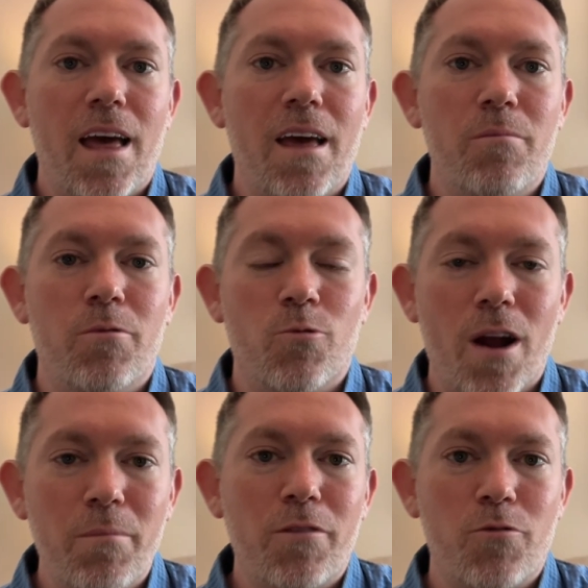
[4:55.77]

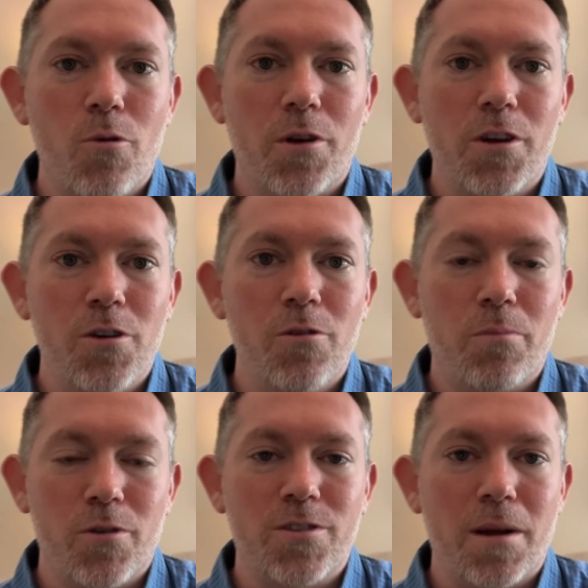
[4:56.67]
right before you
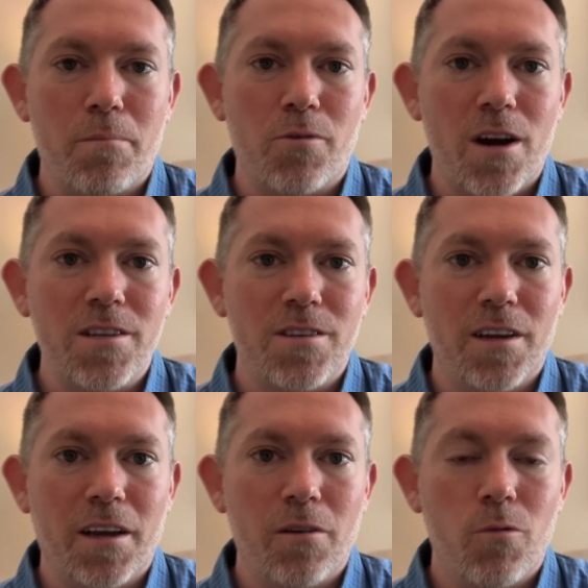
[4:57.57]
present
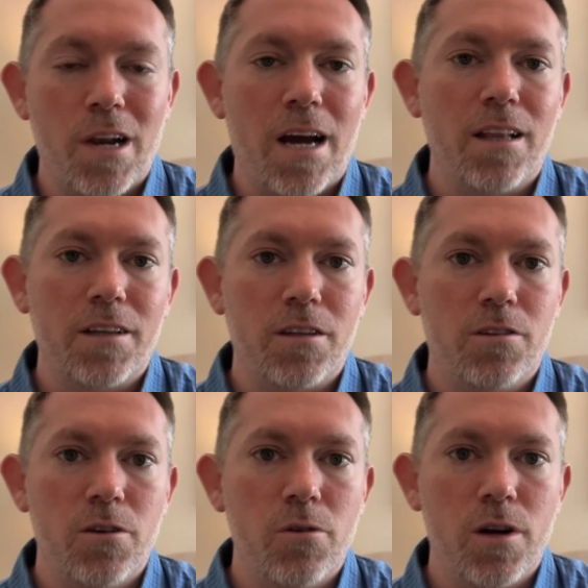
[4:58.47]
pricing, what I like to
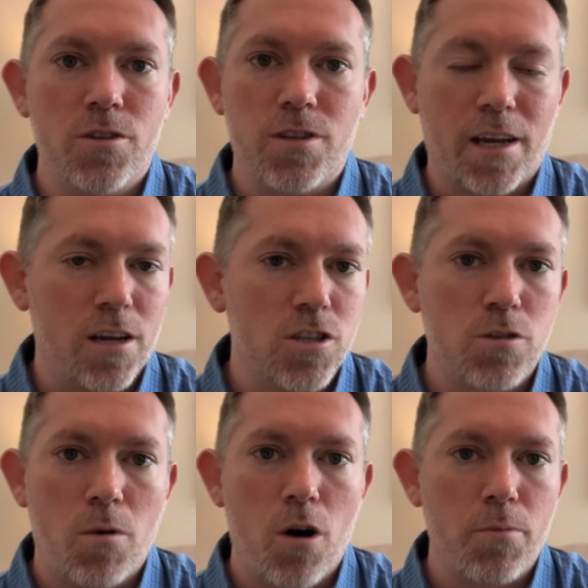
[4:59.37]
do is like a
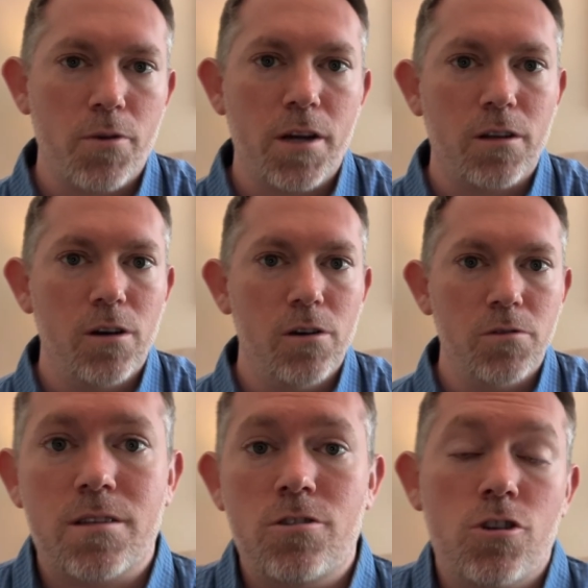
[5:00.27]
small
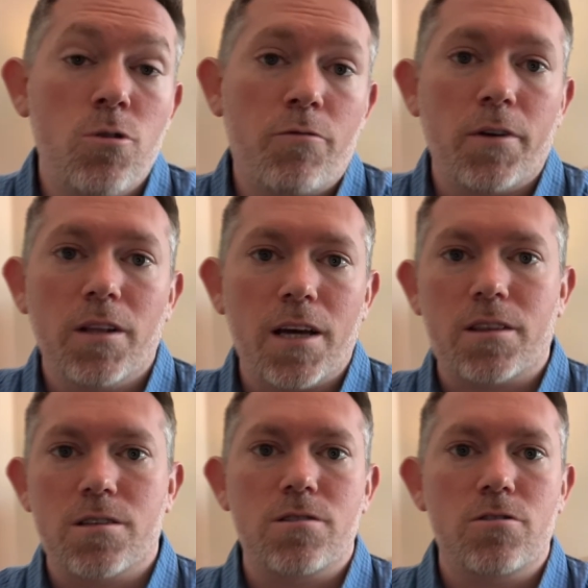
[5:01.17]
pre-close. Do you feel like
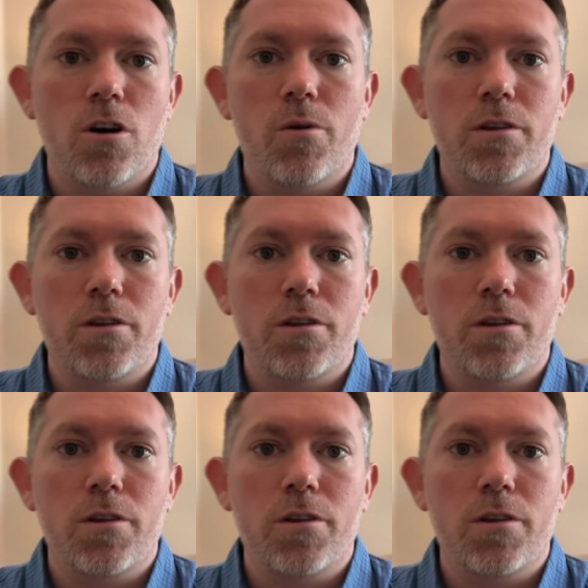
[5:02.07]
this is going